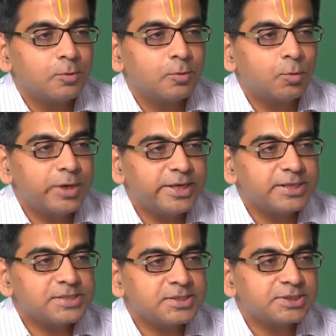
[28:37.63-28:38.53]
Why
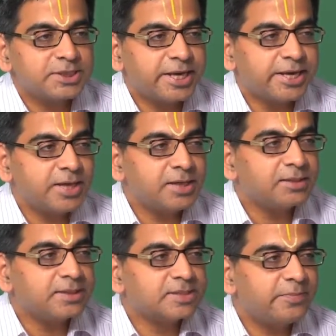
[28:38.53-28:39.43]
is sharing
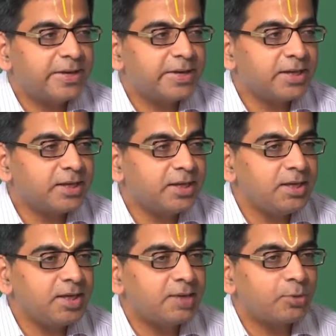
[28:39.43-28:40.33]
the symmetric
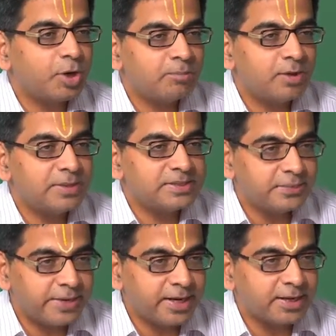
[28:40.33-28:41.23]
key a problem in
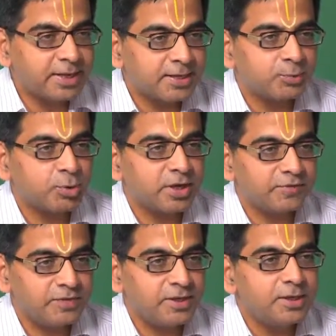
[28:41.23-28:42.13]
symmetric key
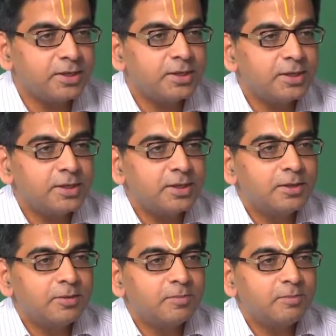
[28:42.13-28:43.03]
cryptography,
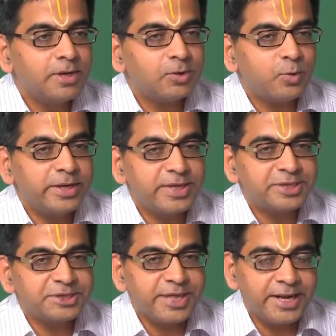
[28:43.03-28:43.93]
but why is
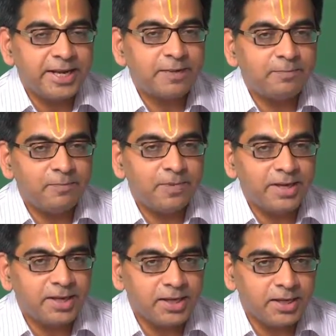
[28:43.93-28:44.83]
sharing a
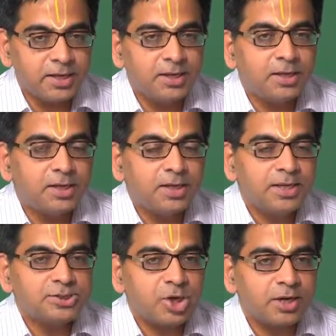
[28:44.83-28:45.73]
public key
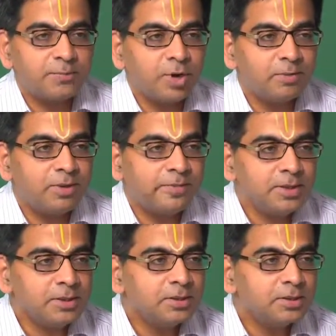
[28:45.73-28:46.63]
is not a problem
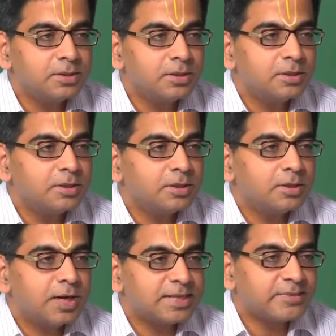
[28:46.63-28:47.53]
in
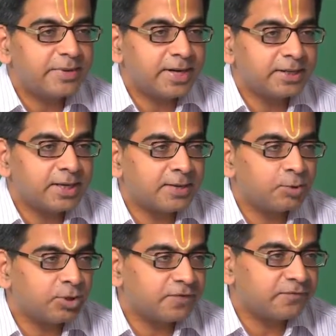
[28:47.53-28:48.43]
asymmetric key
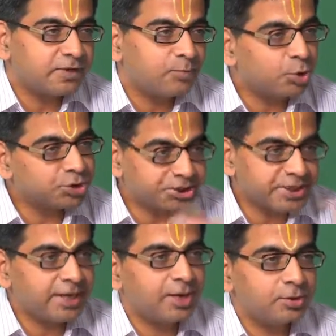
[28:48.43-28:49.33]
cryptography? Both are
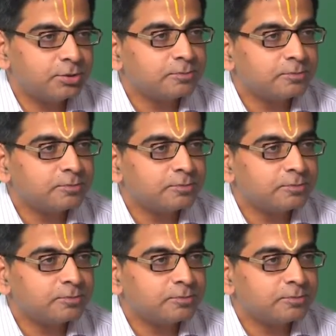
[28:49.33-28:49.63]
sharing, no?